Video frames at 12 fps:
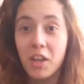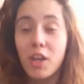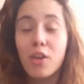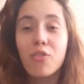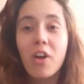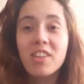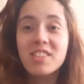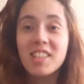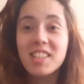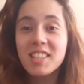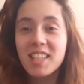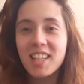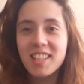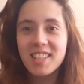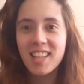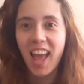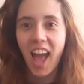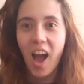if i succeed
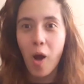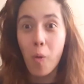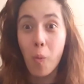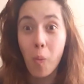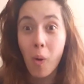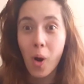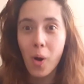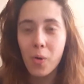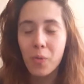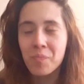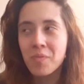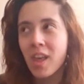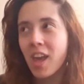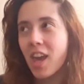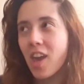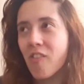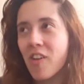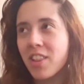woo if i